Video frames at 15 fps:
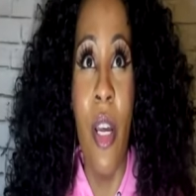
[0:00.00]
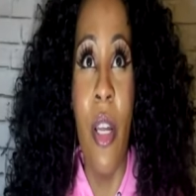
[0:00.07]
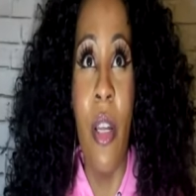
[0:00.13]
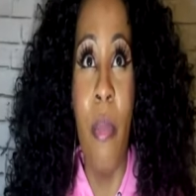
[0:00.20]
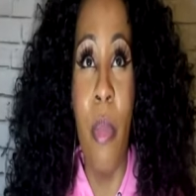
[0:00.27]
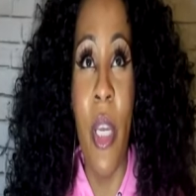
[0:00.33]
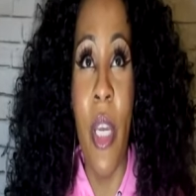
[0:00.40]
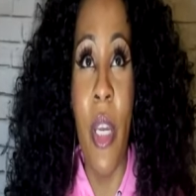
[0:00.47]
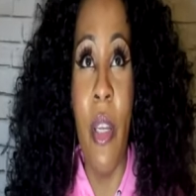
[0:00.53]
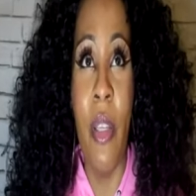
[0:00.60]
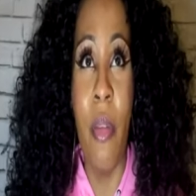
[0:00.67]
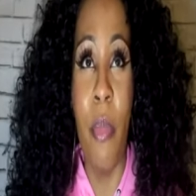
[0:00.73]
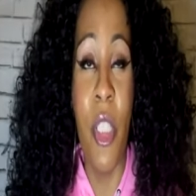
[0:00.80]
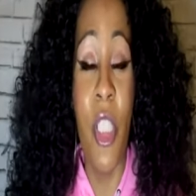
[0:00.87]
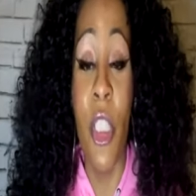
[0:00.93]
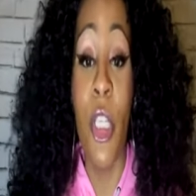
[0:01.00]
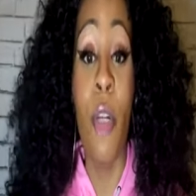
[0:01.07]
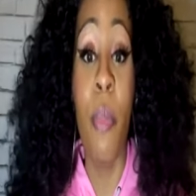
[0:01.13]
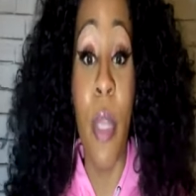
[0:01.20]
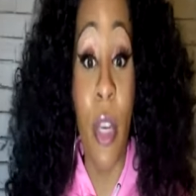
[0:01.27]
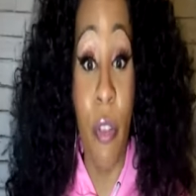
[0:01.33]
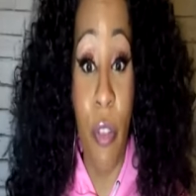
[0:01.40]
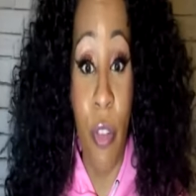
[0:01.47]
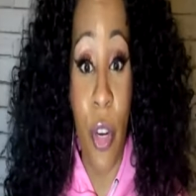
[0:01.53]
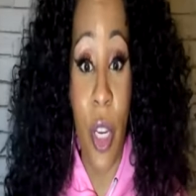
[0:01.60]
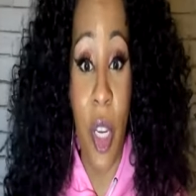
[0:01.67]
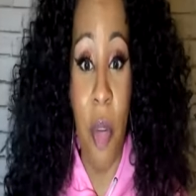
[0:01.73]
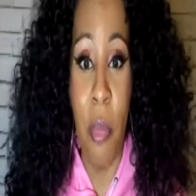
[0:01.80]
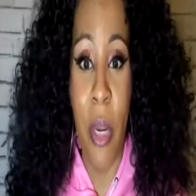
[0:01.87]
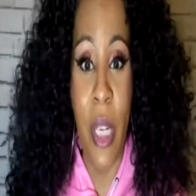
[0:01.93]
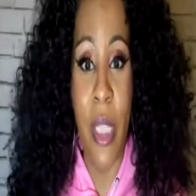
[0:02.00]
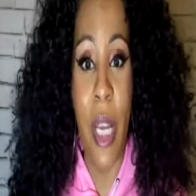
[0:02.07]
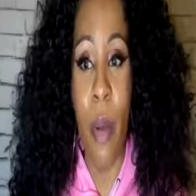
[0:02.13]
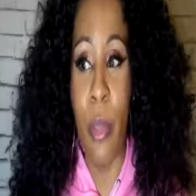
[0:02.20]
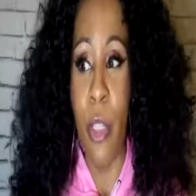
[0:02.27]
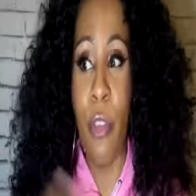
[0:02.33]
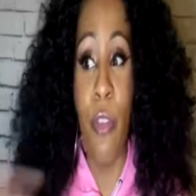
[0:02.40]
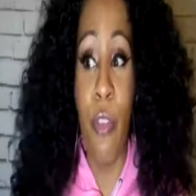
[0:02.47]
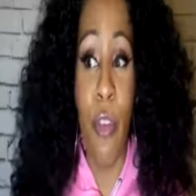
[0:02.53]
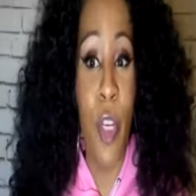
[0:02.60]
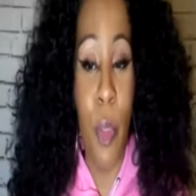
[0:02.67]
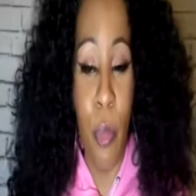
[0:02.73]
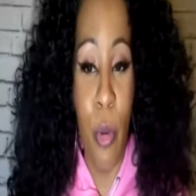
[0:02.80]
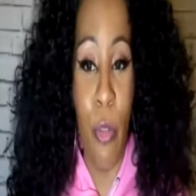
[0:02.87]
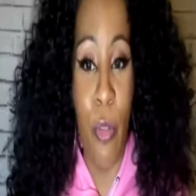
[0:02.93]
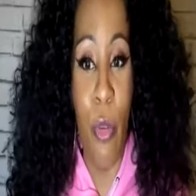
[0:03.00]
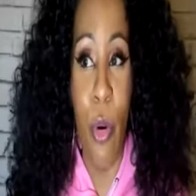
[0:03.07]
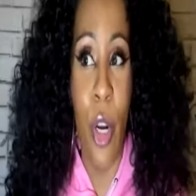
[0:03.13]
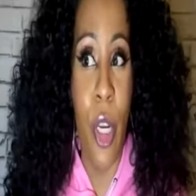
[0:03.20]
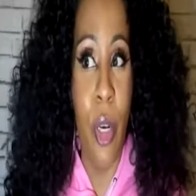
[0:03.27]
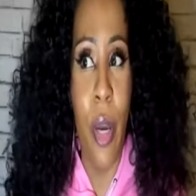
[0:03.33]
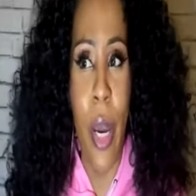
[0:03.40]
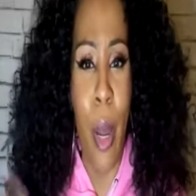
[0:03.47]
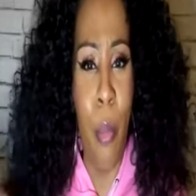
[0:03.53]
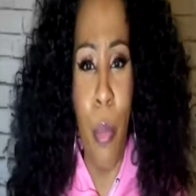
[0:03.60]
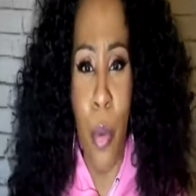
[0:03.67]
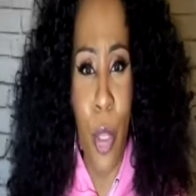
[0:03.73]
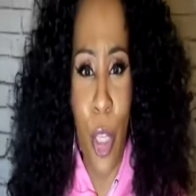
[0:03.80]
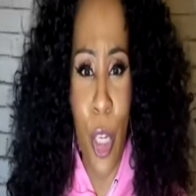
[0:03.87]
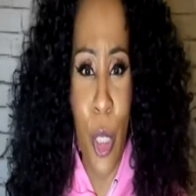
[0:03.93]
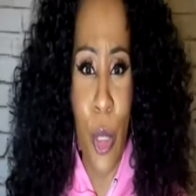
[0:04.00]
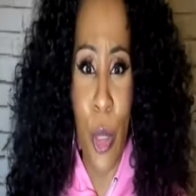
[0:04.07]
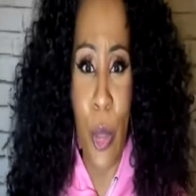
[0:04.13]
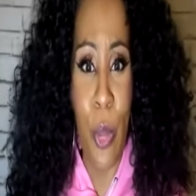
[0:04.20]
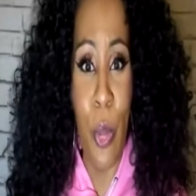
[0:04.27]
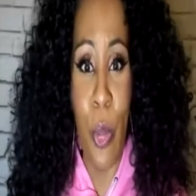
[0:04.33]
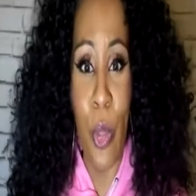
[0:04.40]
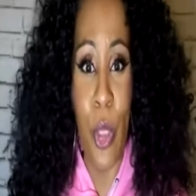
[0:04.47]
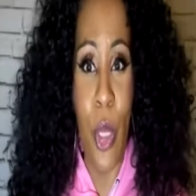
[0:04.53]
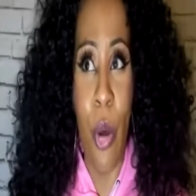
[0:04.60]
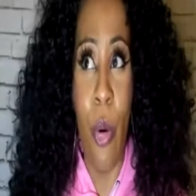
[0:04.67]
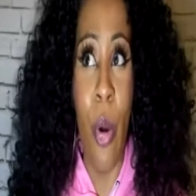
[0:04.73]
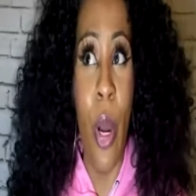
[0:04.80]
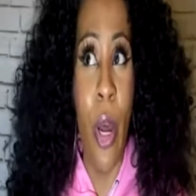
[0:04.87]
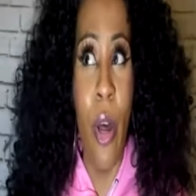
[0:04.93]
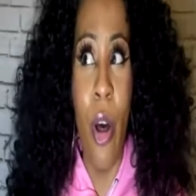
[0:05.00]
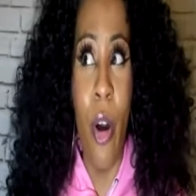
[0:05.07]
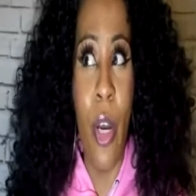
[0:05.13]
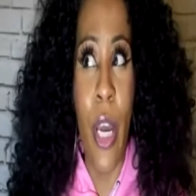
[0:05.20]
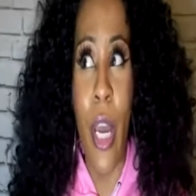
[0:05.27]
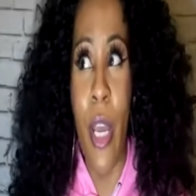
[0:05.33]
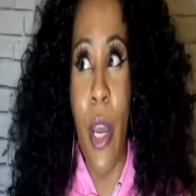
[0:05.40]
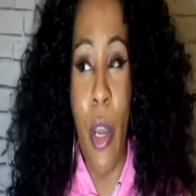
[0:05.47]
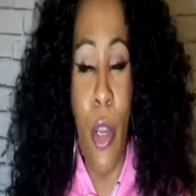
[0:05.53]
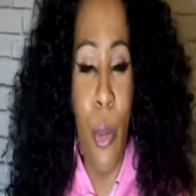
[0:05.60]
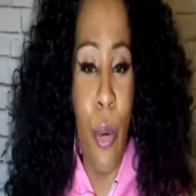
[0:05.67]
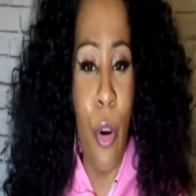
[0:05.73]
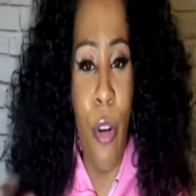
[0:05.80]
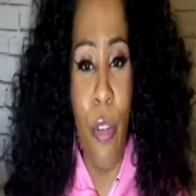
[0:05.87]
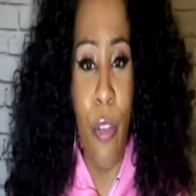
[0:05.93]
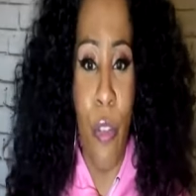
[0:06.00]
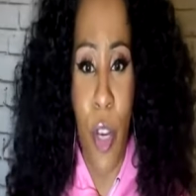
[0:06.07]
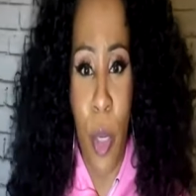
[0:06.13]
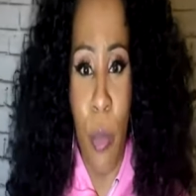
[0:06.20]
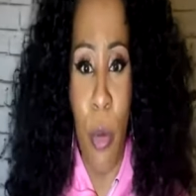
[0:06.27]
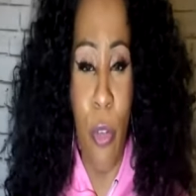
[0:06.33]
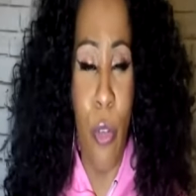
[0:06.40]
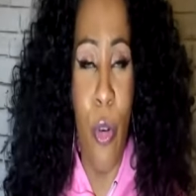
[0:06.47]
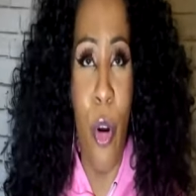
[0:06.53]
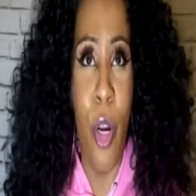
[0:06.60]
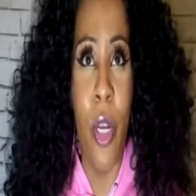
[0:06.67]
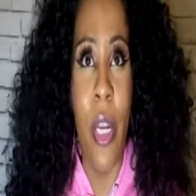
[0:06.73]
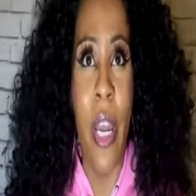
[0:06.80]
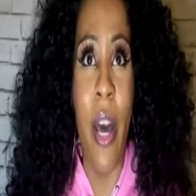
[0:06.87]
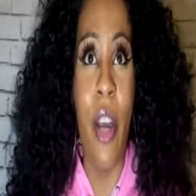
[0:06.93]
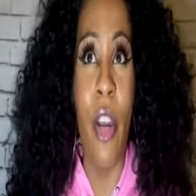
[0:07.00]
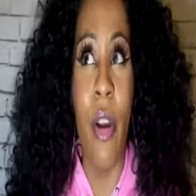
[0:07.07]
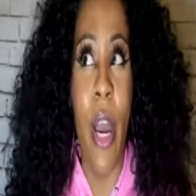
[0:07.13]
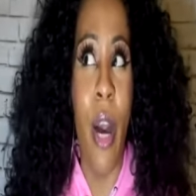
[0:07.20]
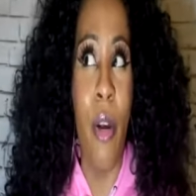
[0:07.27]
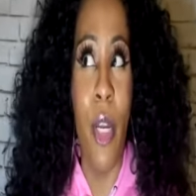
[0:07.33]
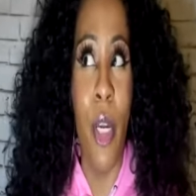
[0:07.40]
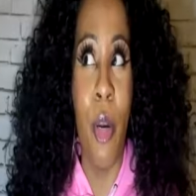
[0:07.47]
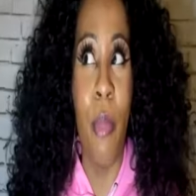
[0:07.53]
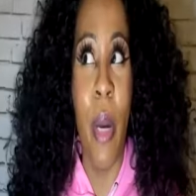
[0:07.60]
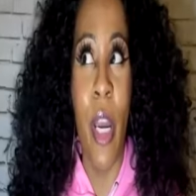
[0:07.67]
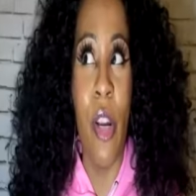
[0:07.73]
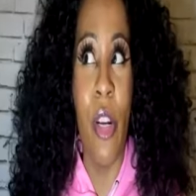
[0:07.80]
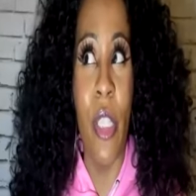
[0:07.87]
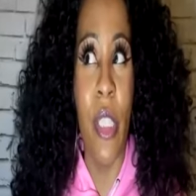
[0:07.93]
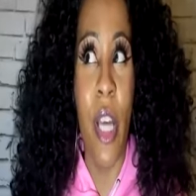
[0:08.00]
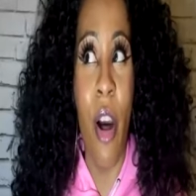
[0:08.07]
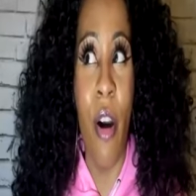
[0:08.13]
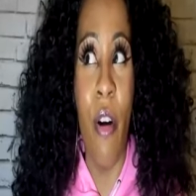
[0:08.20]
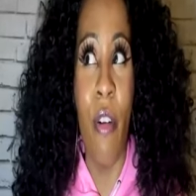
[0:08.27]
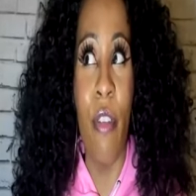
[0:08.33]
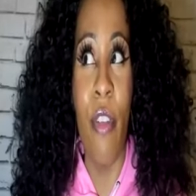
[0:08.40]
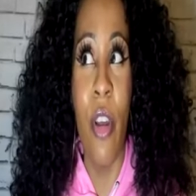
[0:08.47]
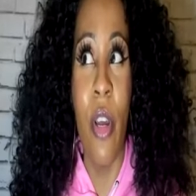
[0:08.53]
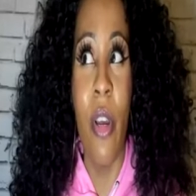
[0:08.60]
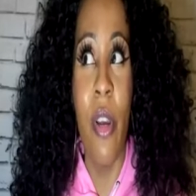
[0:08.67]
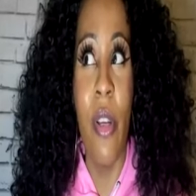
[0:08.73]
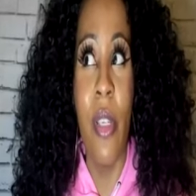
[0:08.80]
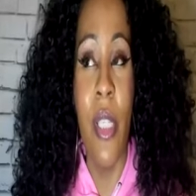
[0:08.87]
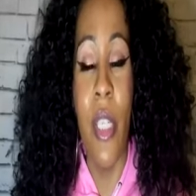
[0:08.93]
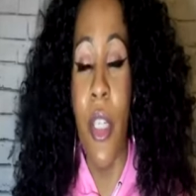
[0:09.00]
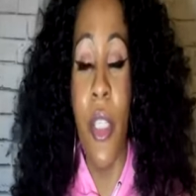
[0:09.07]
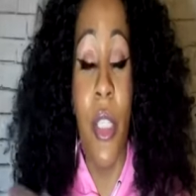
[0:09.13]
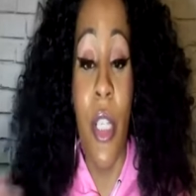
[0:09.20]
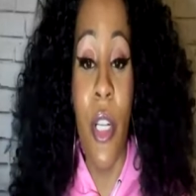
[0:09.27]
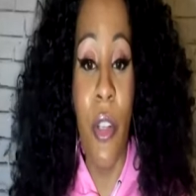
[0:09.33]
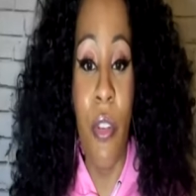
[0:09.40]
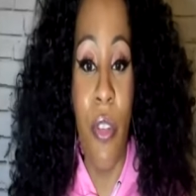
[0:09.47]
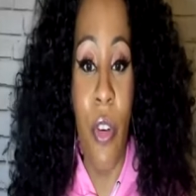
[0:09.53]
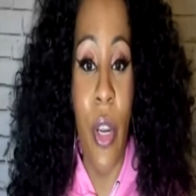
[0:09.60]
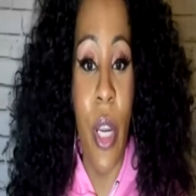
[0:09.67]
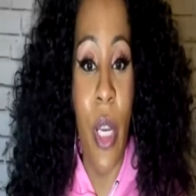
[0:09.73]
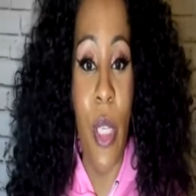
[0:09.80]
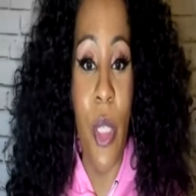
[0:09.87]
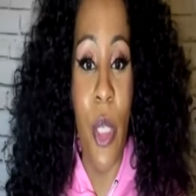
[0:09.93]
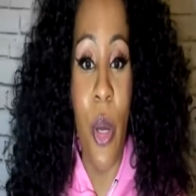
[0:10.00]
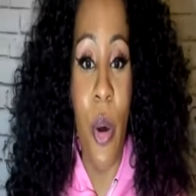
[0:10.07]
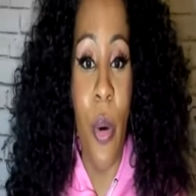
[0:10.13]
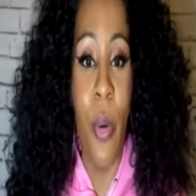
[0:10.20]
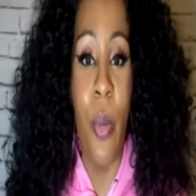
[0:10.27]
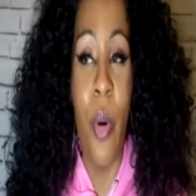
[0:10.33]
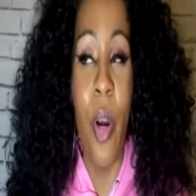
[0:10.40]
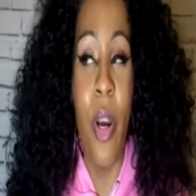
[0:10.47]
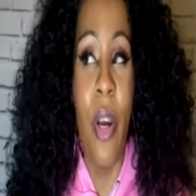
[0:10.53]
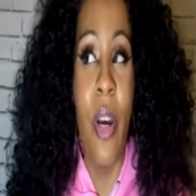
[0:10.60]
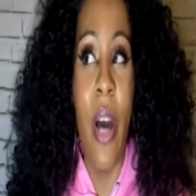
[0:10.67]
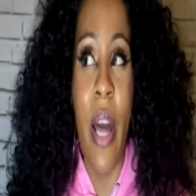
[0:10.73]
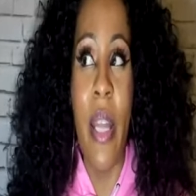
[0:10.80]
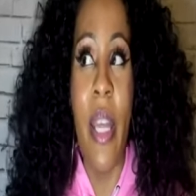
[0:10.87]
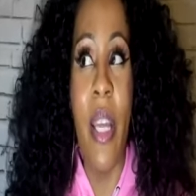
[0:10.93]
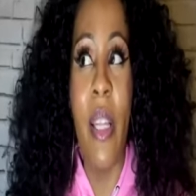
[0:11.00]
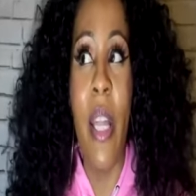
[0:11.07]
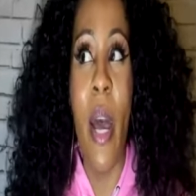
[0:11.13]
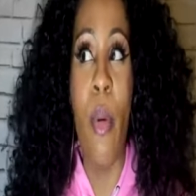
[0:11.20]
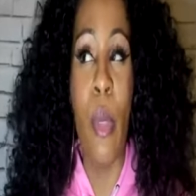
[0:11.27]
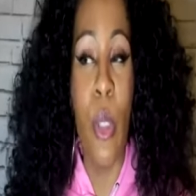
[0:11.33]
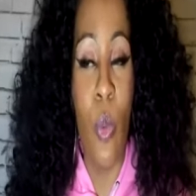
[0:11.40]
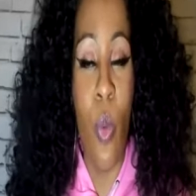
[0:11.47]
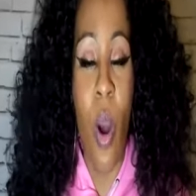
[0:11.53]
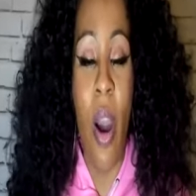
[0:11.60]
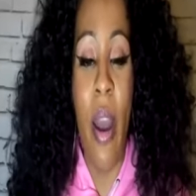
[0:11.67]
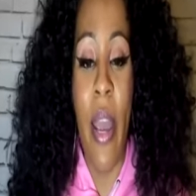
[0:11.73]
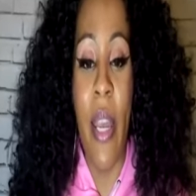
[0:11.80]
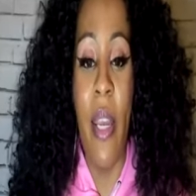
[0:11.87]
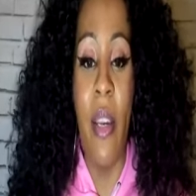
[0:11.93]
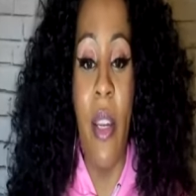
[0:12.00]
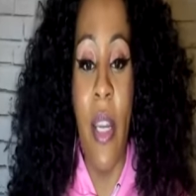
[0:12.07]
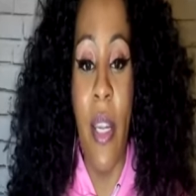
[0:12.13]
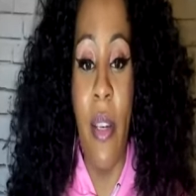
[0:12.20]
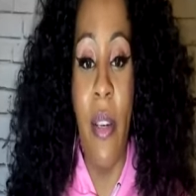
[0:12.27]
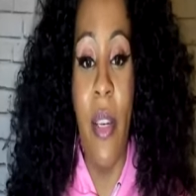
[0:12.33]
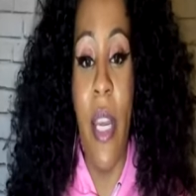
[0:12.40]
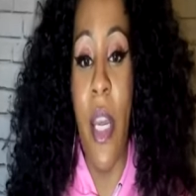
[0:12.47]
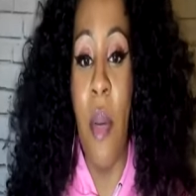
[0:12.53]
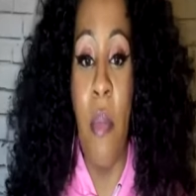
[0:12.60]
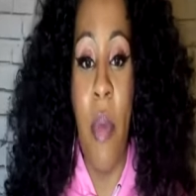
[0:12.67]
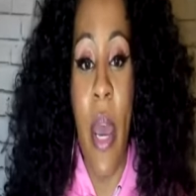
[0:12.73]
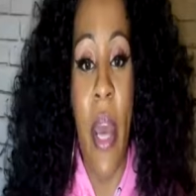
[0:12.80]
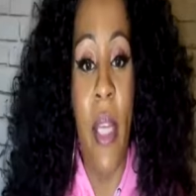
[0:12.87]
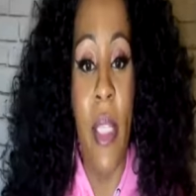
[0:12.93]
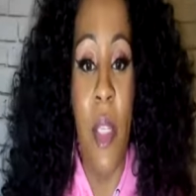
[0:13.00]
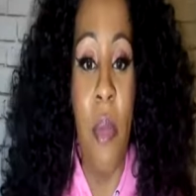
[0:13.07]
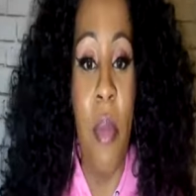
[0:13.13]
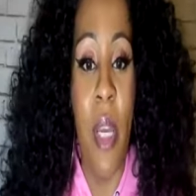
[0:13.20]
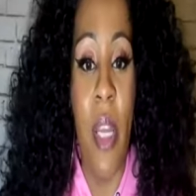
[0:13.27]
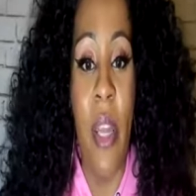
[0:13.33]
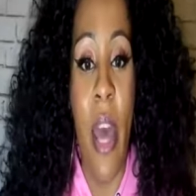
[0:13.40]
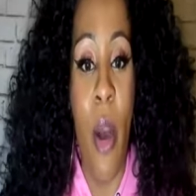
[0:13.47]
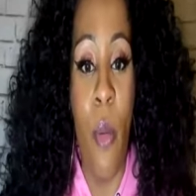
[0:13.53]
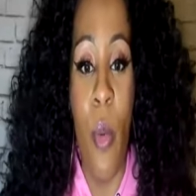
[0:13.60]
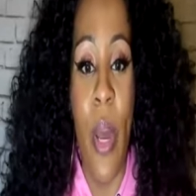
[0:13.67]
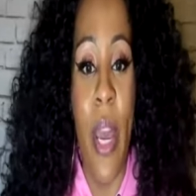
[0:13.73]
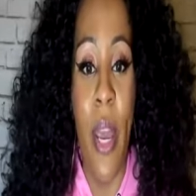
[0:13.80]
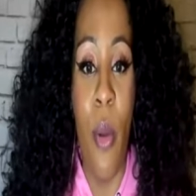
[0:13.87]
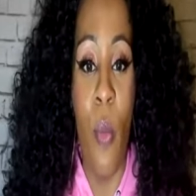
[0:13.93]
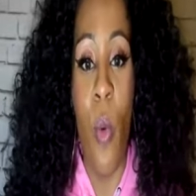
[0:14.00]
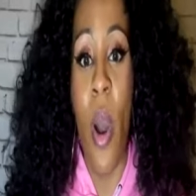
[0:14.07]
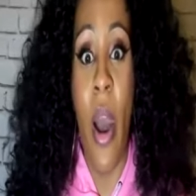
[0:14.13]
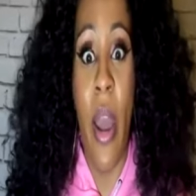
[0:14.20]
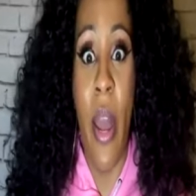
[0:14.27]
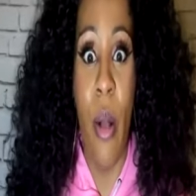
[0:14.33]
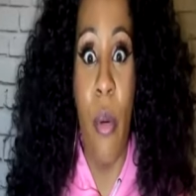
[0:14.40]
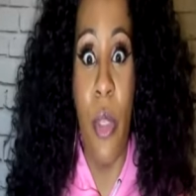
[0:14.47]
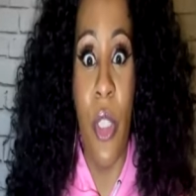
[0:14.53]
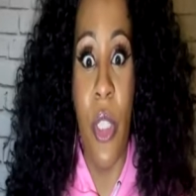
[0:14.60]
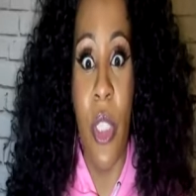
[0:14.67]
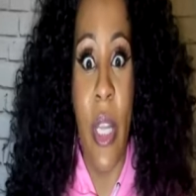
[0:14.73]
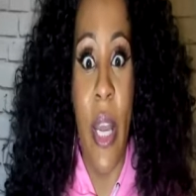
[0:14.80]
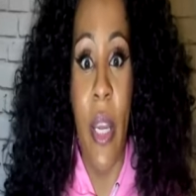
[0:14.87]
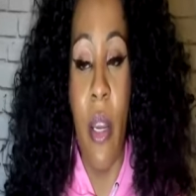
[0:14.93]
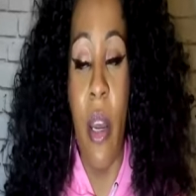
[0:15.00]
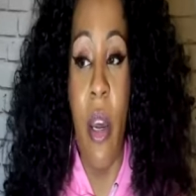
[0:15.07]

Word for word: be still be a freak because I was a freak before. You know, I got bullied in school. So okay, you were a freak before, and now you're out here by yourself. So you're still a freak. So I think that was why it it impacted me that way, and why I was just like,